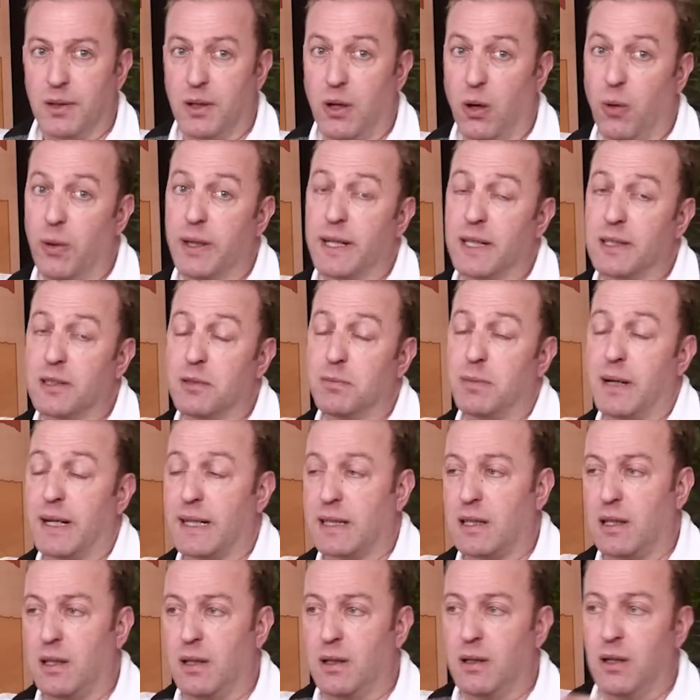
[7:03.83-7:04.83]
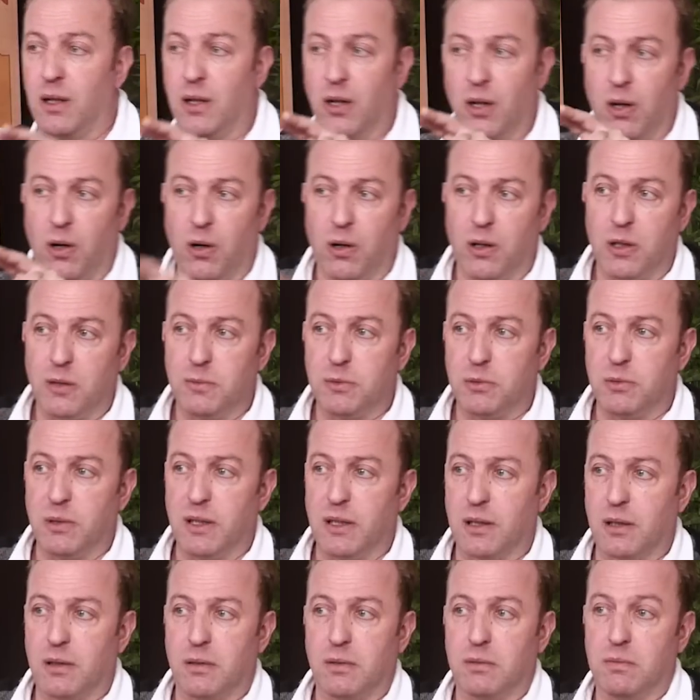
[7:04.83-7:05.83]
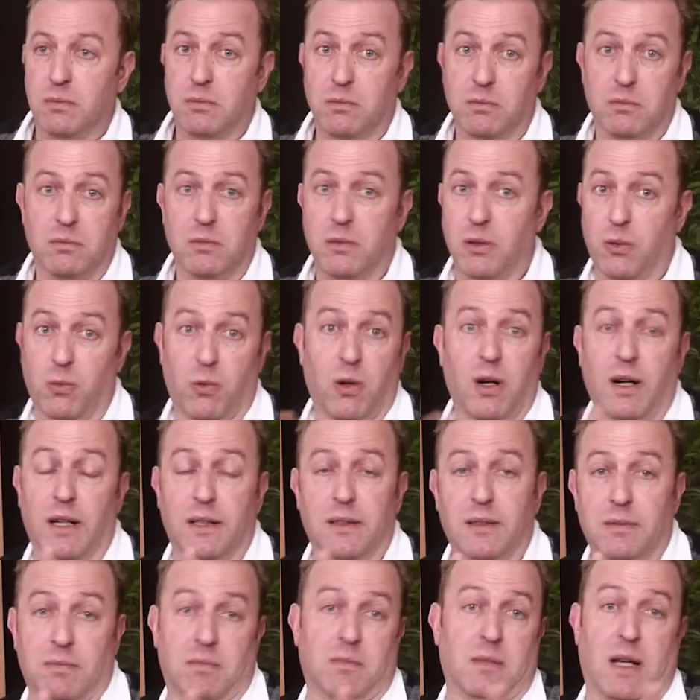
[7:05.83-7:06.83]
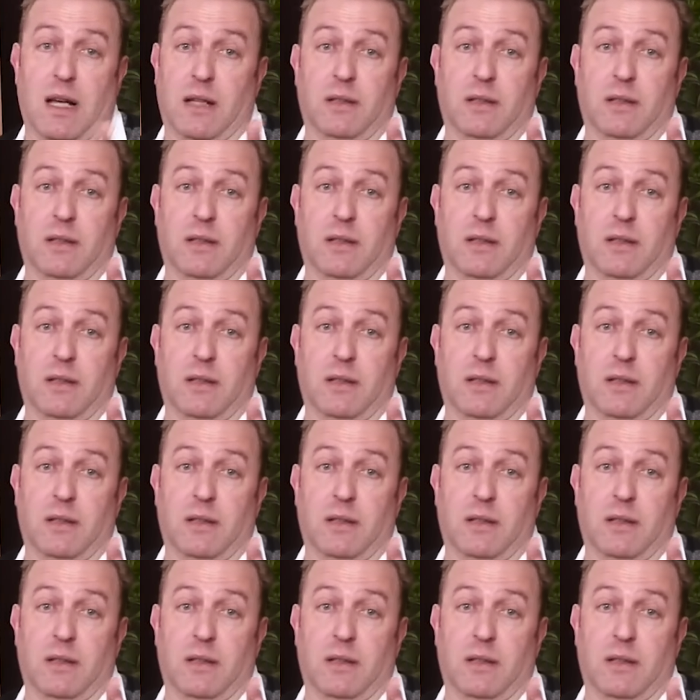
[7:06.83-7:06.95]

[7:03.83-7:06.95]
going into battle armed with, with what?